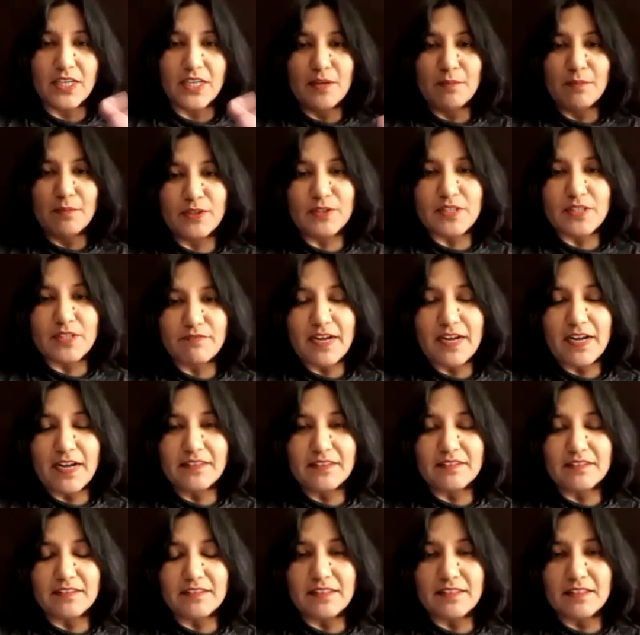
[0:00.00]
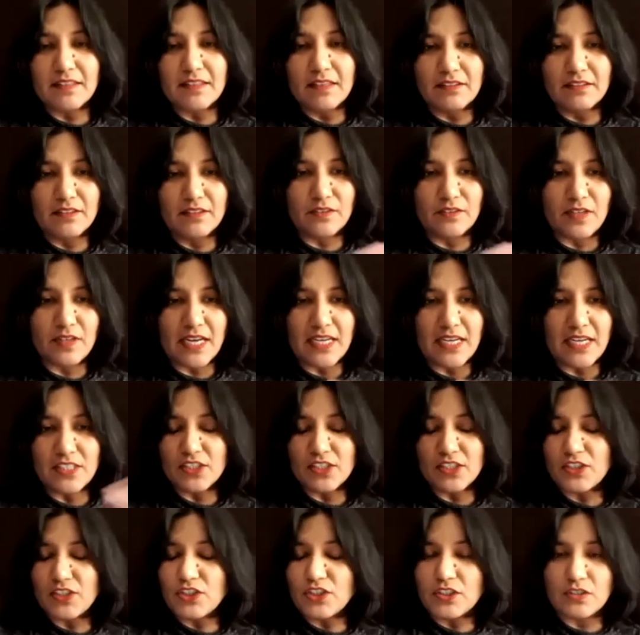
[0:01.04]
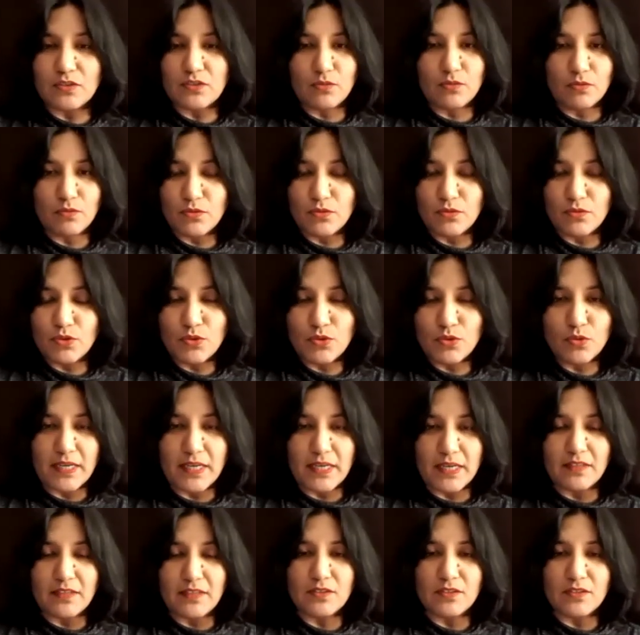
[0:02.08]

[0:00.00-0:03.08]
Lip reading: Because I find this the range is just too big.